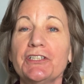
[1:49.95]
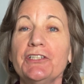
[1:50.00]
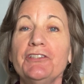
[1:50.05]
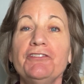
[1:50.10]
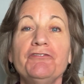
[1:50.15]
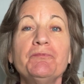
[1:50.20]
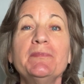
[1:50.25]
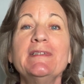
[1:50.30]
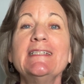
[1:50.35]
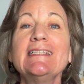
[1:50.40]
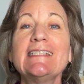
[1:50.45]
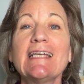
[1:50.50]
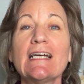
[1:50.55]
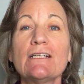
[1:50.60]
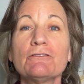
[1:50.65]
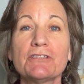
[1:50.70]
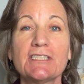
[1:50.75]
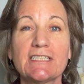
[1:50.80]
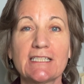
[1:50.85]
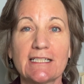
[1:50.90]
you've been
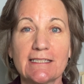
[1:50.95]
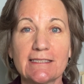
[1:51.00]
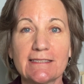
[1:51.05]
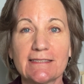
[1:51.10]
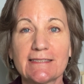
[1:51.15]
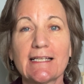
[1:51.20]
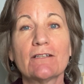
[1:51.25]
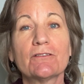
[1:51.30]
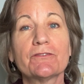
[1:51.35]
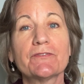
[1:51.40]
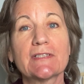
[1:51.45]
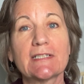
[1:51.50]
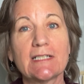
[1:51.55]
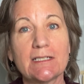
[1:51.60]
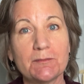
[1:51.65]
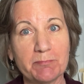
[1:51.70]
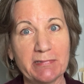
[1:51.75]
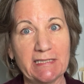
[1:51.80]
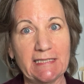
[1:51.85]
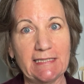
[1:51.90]
downsized out of the
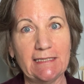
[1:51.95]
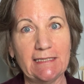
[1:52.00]
company.